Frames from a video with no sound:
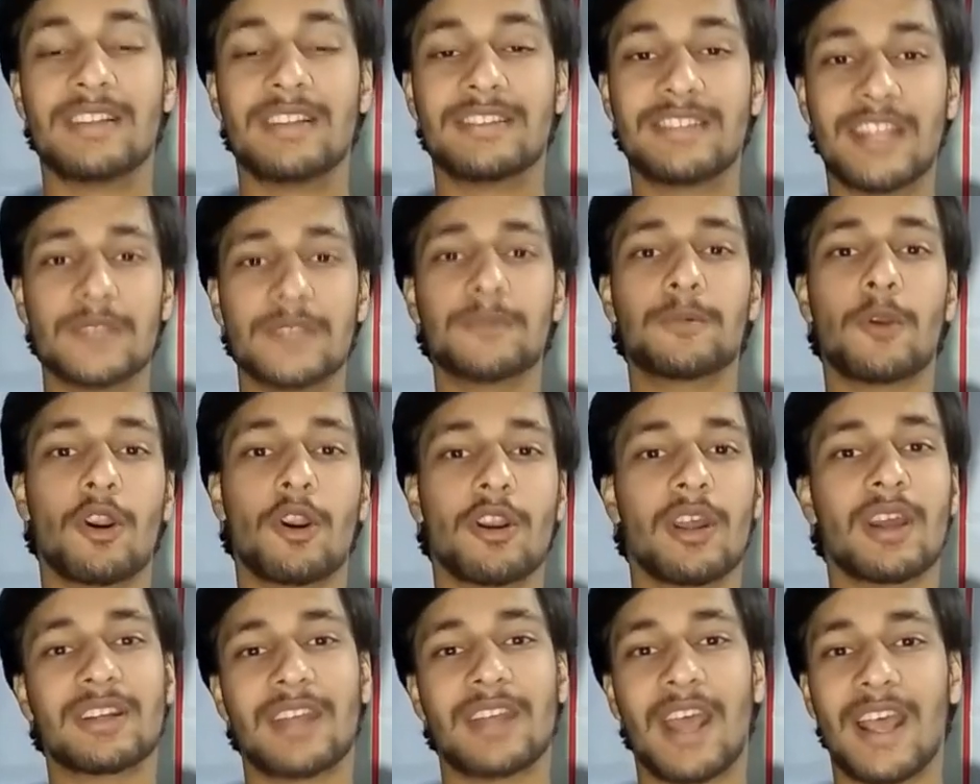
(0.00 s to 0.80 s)
This
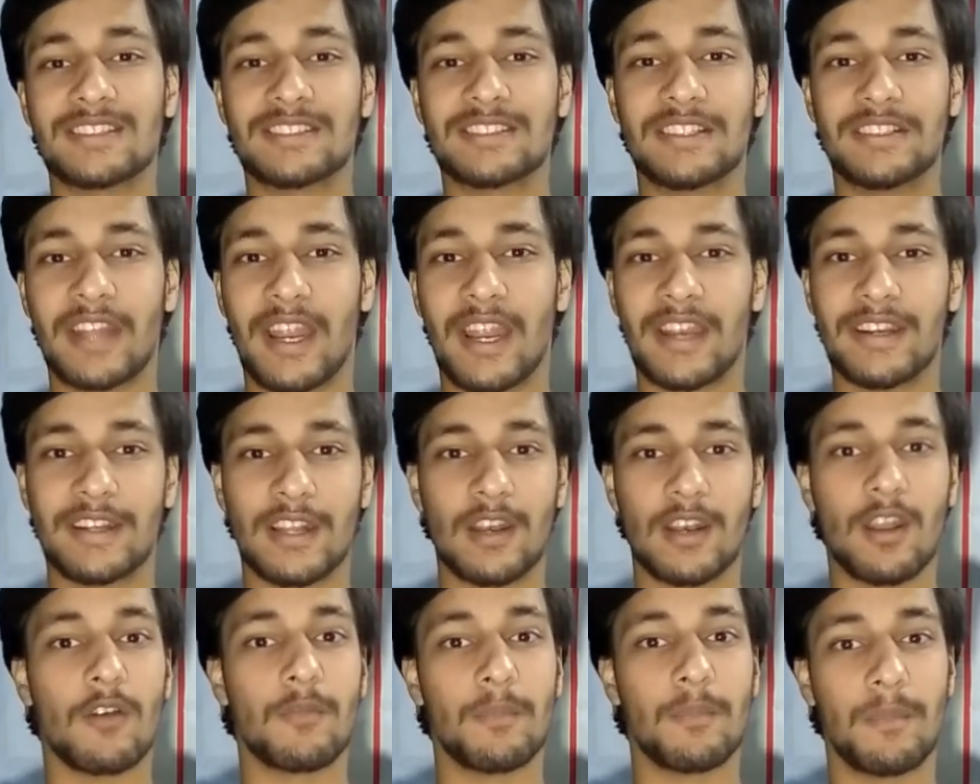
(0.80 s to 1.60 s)
product has the
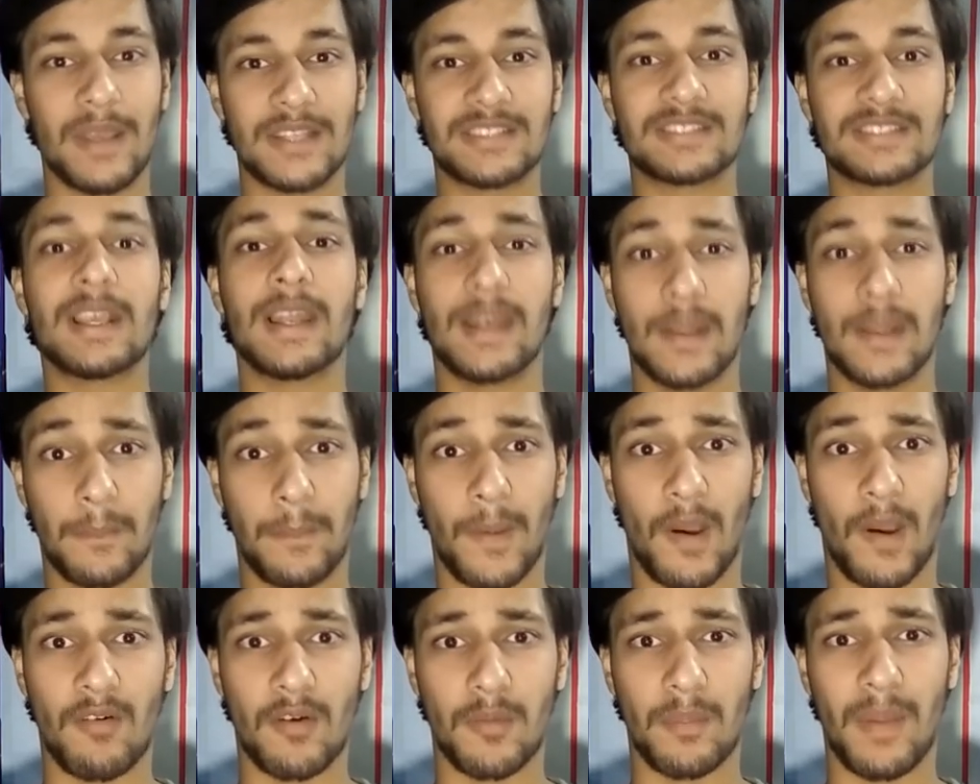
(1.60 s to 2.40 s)
title of best-selling
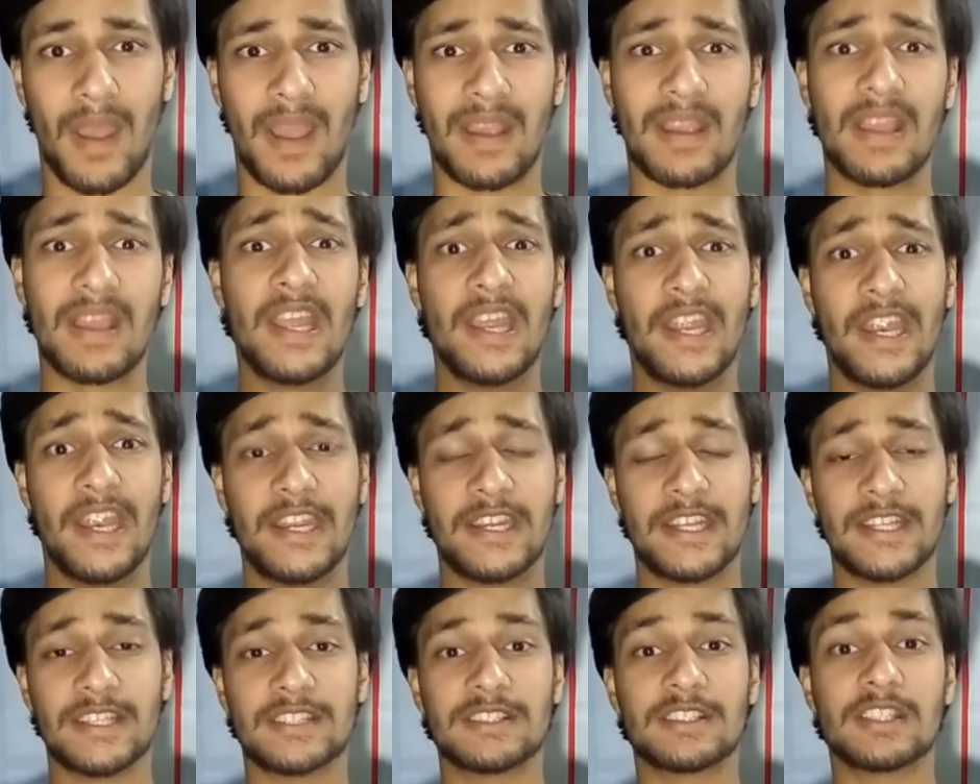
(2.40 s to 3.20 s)
power bank.
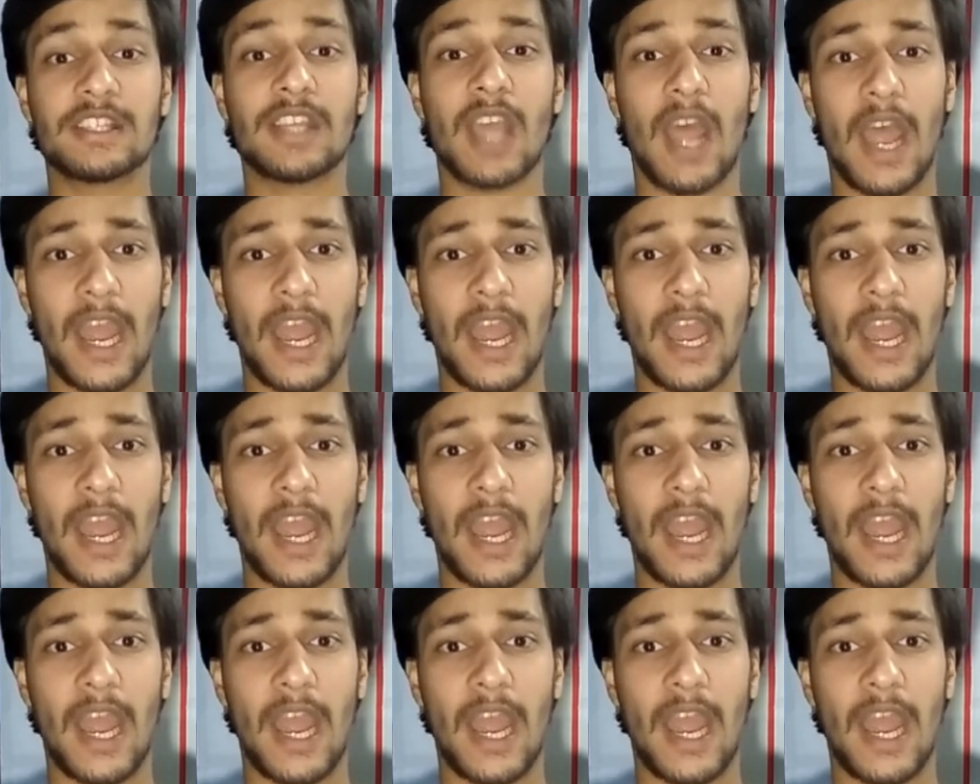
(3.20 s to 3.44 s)
It is the